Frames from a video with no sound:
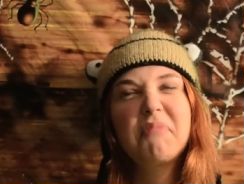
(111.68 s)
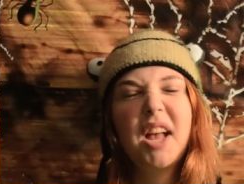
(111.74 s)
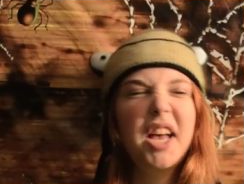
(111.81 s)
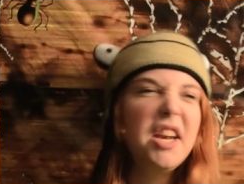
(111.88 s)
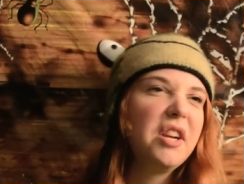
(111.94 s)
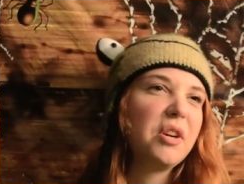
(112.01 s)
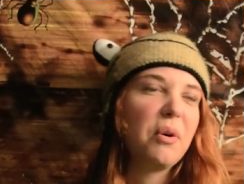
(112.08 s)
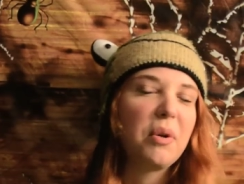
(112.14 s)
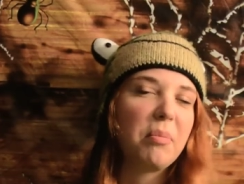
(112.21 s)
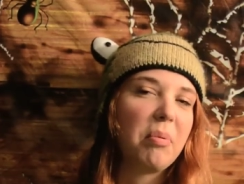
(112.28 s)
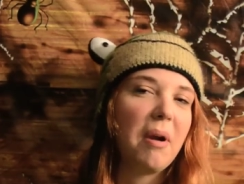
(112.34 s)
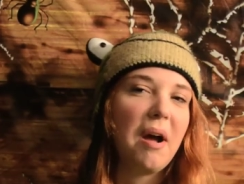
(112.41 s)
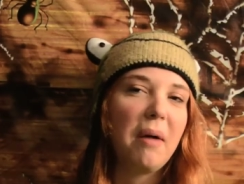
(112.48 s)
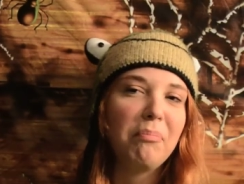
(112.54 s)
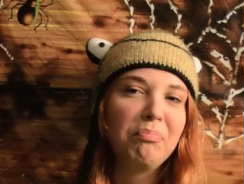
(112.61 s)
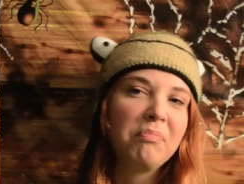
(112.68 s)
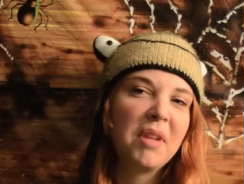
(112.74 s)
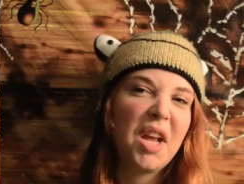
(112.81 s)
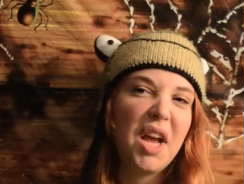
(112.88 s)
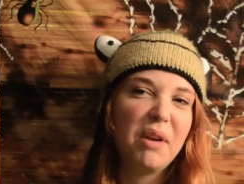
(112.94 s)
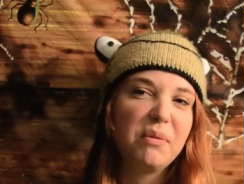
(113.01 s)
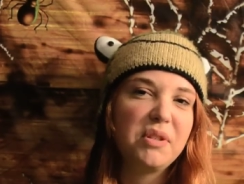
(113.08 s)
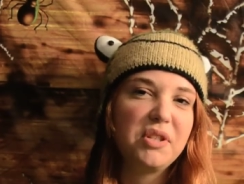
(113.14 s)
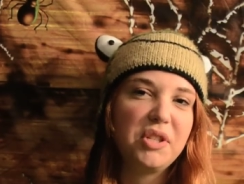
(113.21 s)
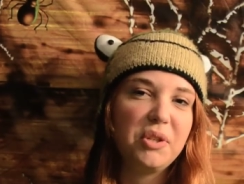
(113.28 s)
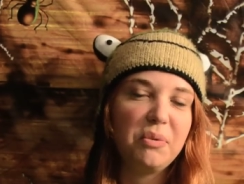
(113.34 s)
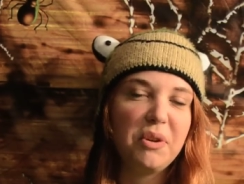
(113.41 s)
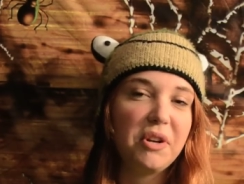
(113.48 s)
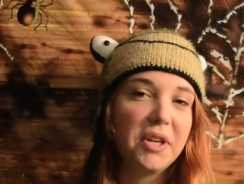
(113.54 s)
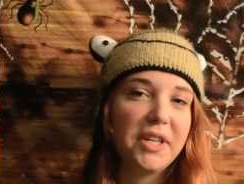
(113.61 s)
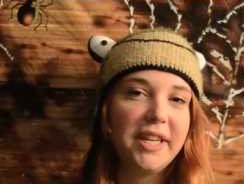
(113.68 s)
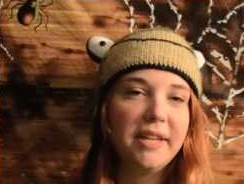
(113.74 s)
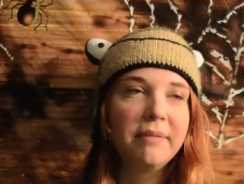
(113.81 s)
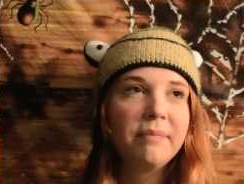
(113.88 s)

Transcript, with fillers: I didn't go to prom. I was too nerdy.